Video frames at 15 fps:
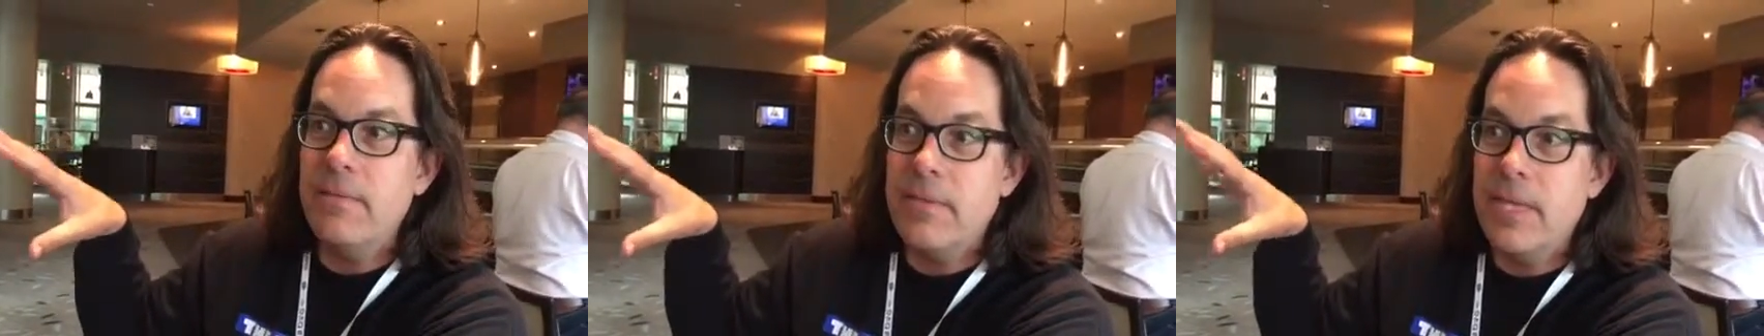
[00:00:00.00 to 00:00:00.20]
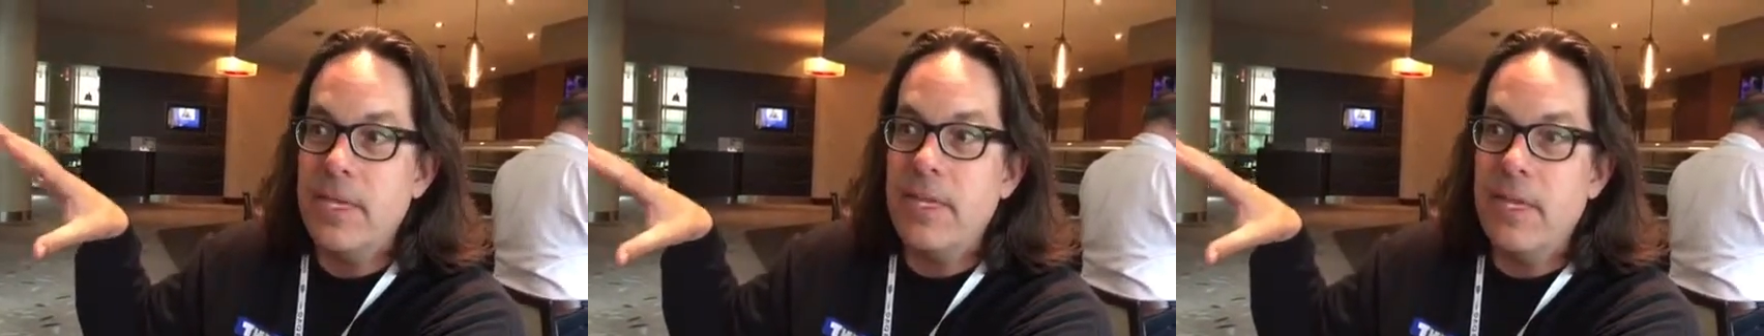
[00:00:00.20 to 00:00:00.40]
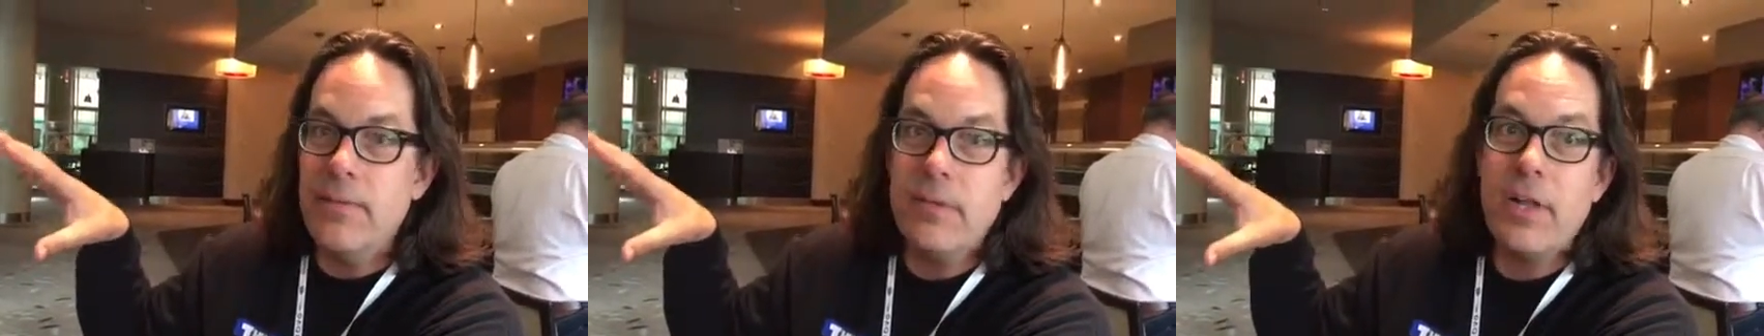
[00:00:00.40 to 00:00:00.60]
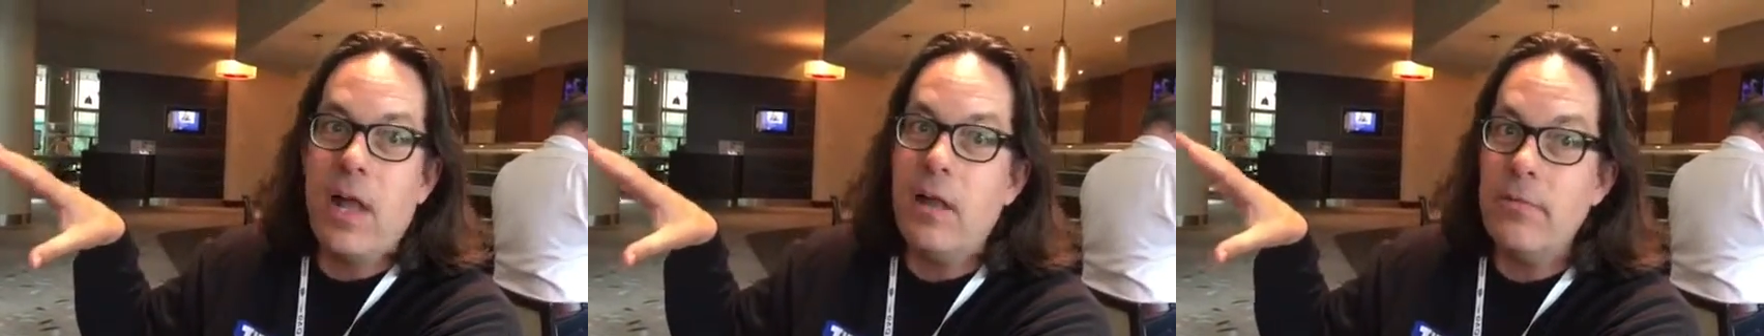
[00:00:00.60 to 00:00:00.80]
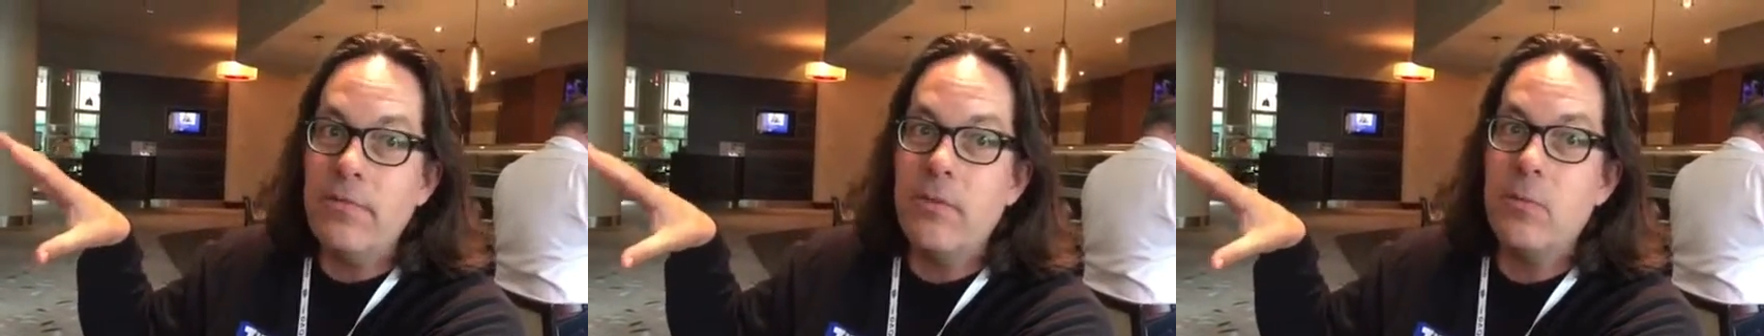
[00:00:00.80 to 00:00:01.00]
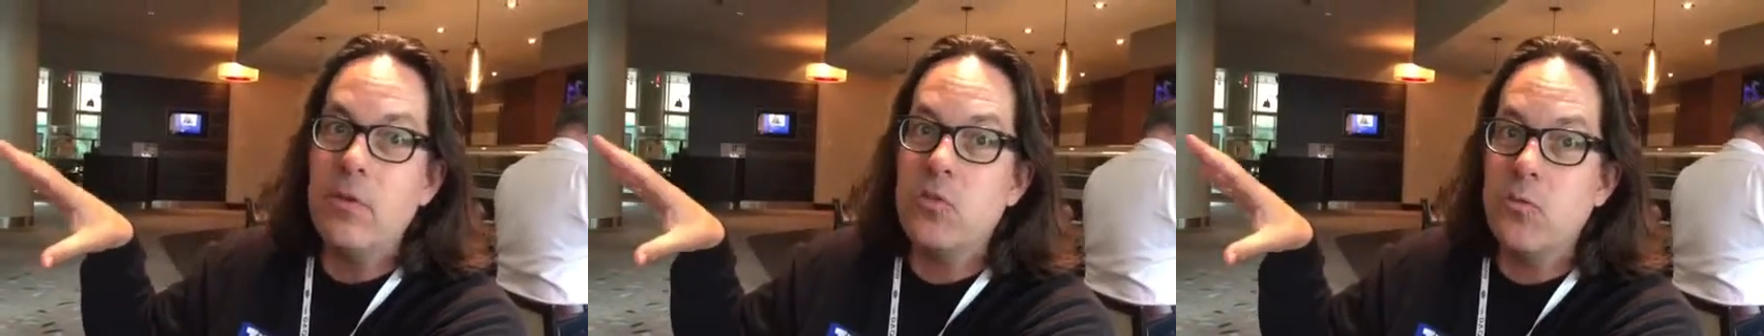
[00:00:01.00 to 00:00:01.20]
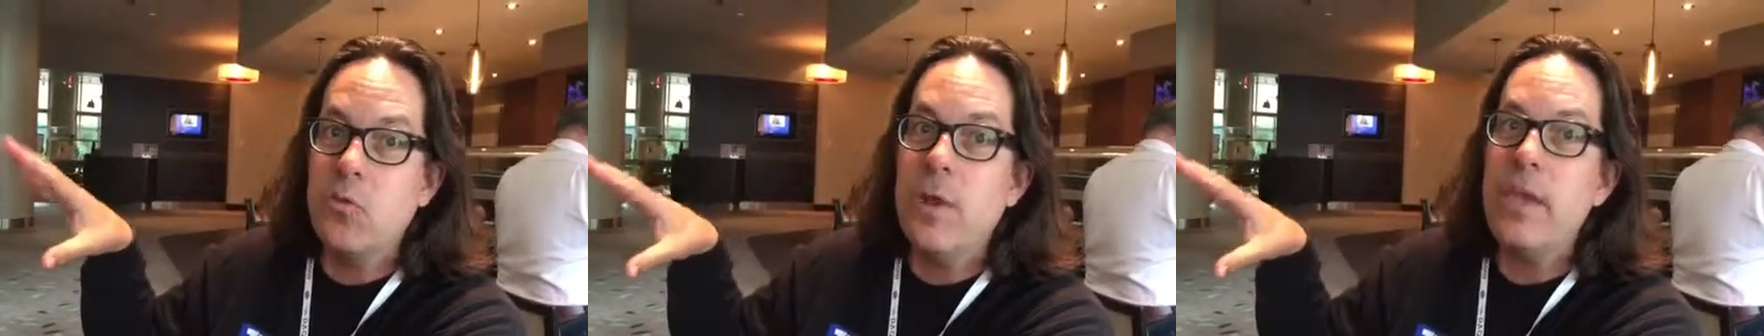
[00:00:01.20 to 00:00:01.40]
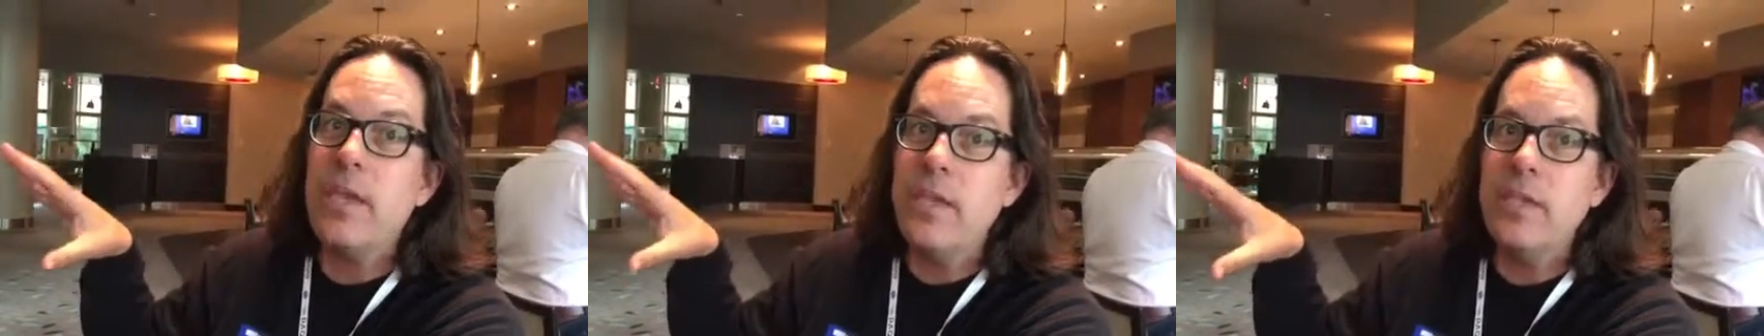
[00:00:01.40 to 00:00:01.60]
Second Life in alpha was
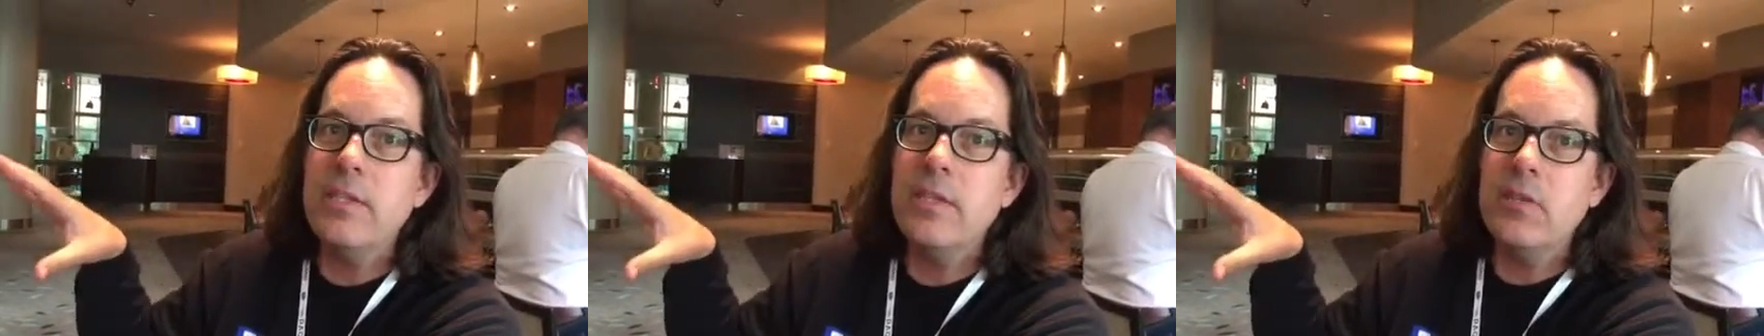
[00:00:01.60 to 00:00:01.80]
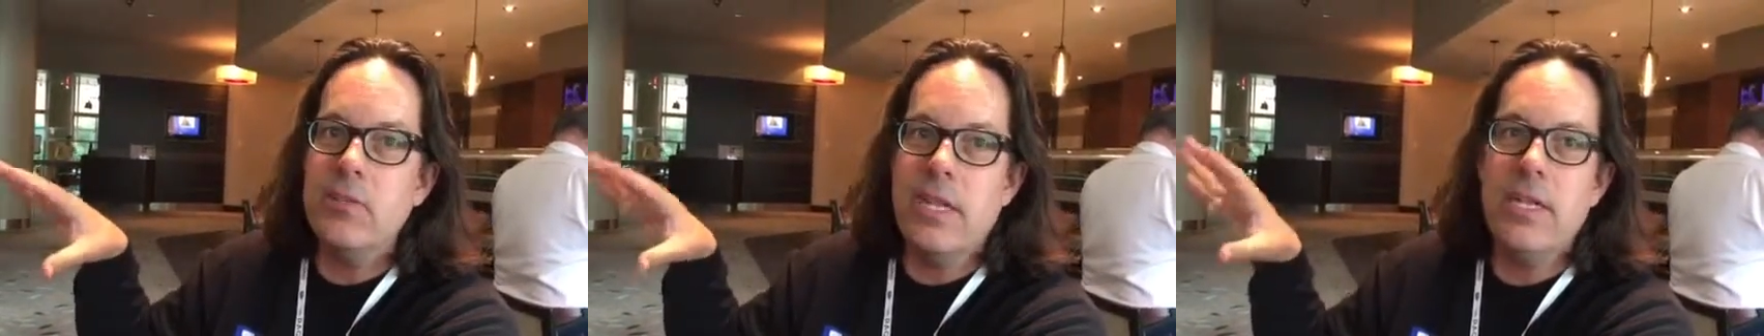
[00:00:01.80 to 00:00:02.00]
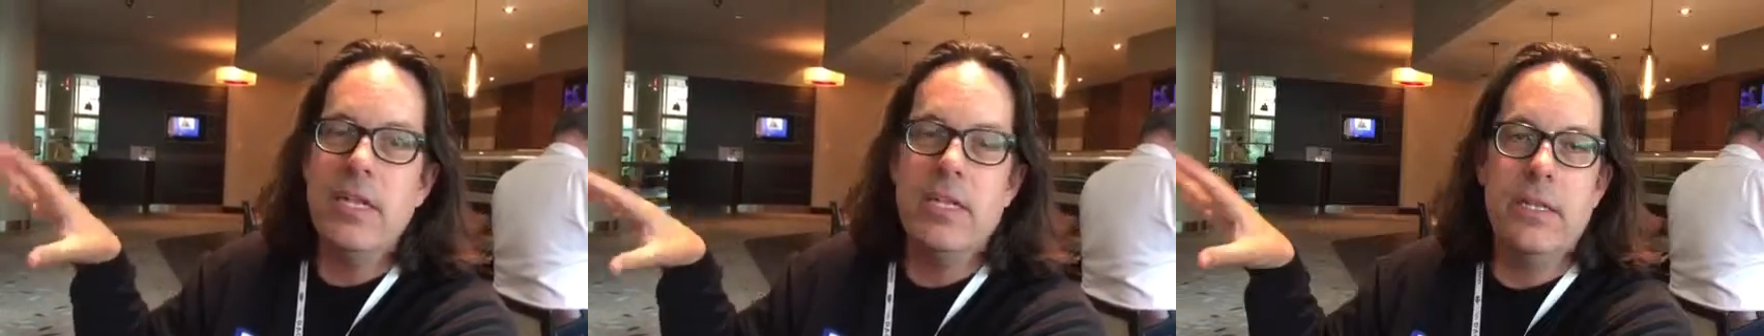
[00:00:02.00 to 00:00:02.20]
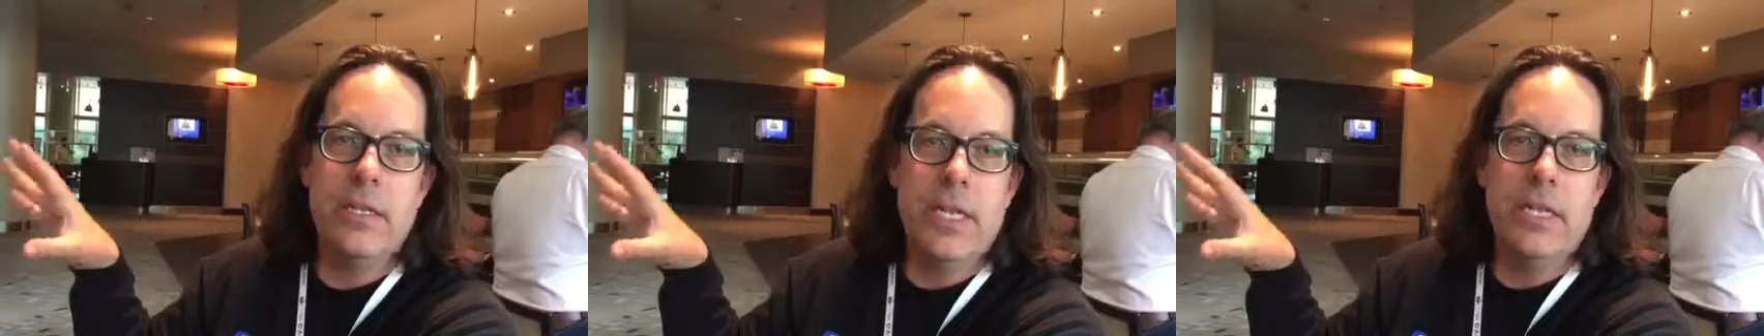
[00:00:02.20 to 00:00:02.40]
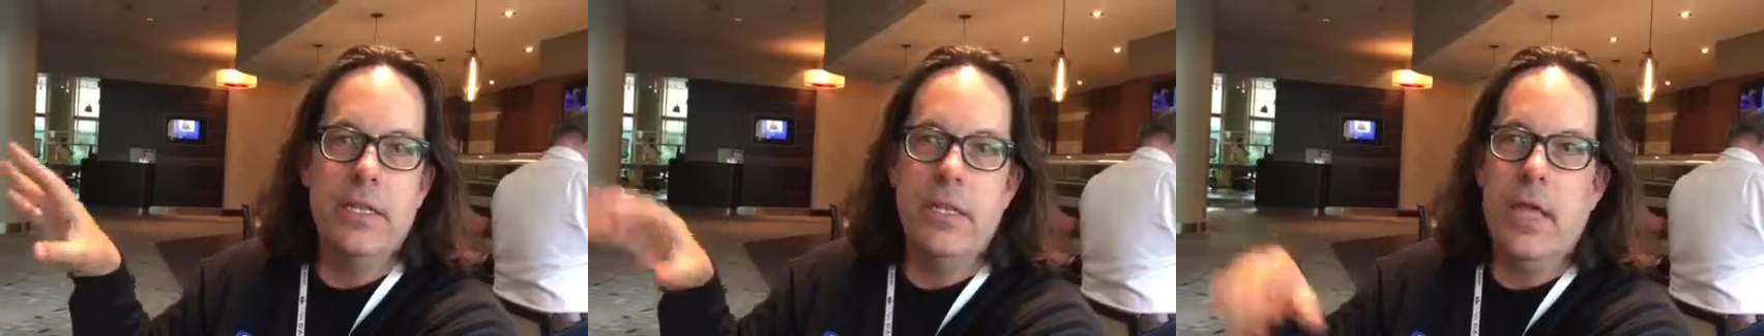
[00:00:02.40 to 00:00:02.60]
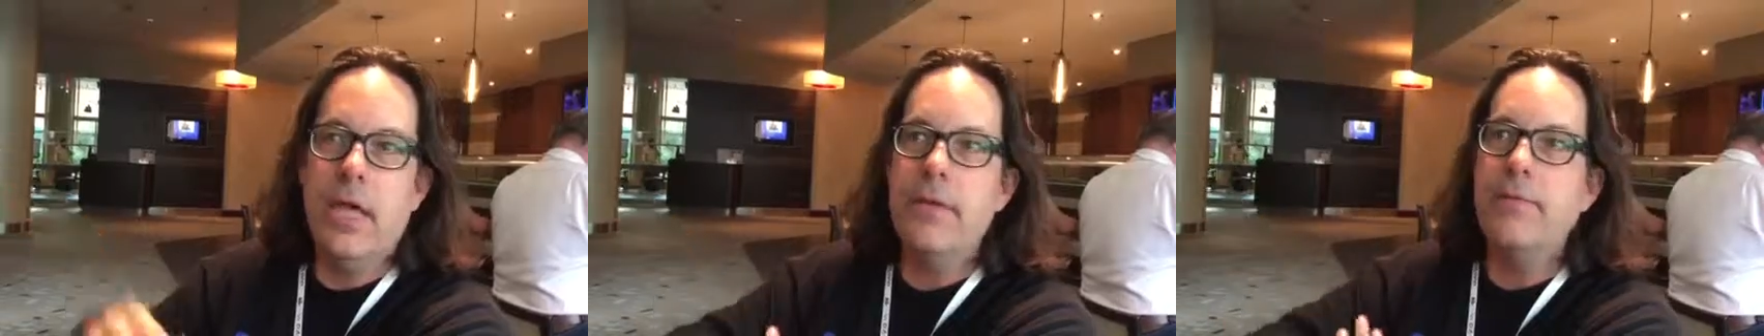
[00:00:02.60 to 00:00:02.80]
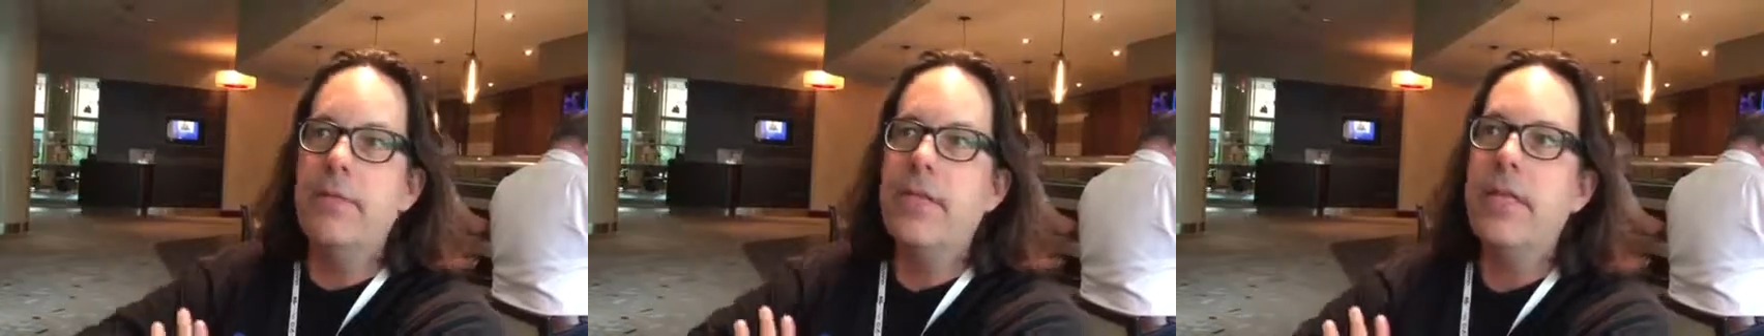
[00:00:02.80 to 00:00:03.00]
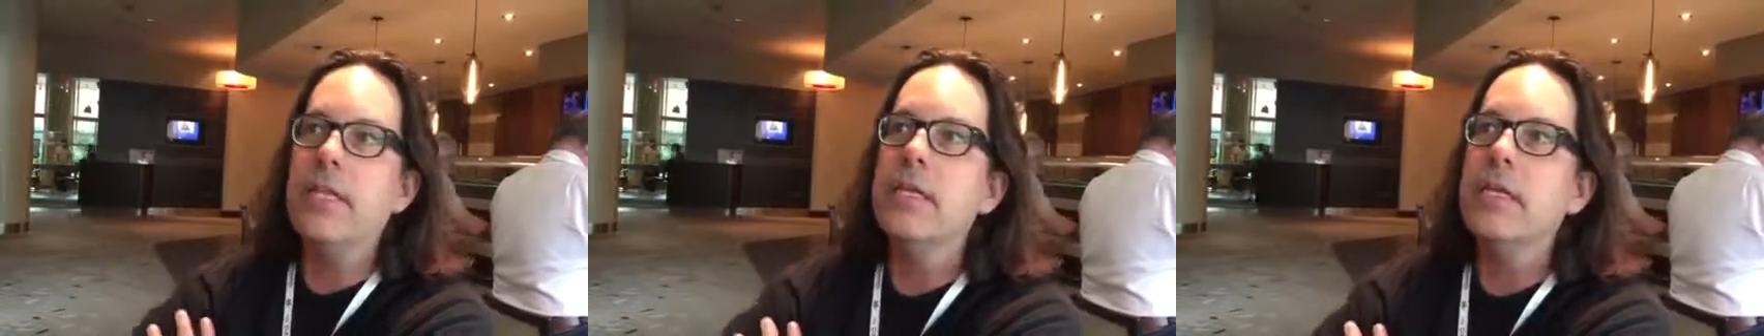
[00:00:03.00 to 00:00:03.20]
way easier than High
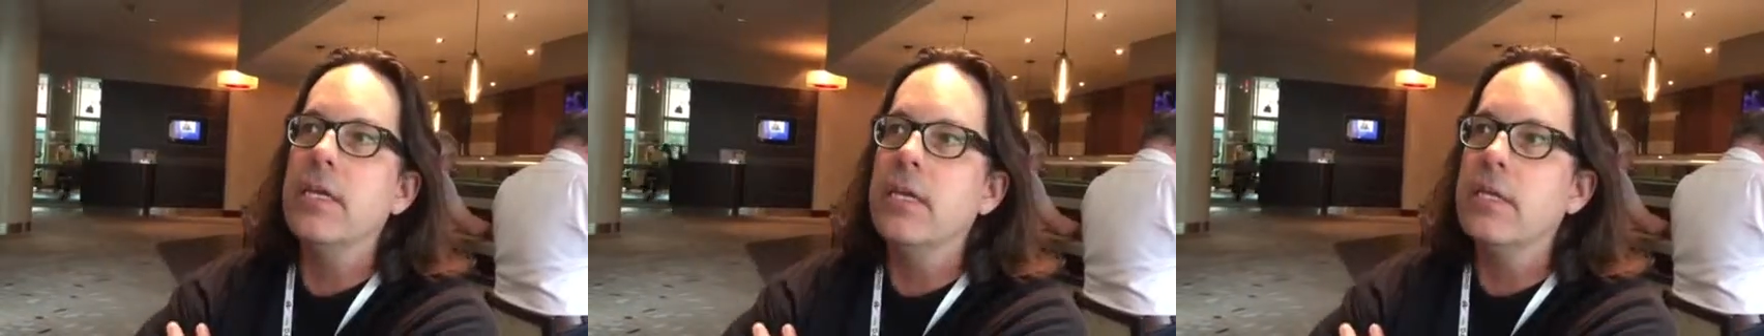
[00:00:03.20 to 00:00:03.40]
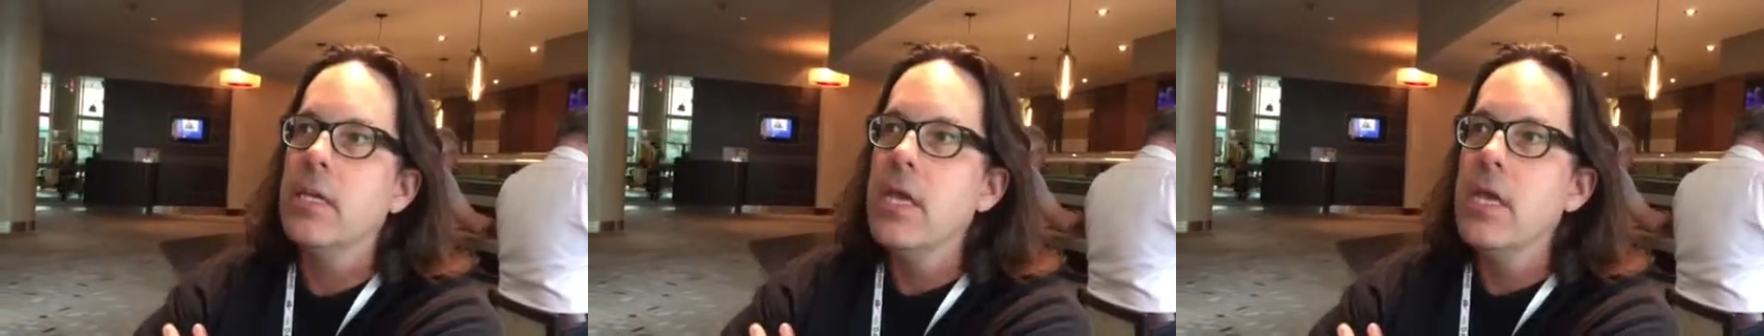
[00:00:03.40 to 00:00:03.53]
Fidelity is.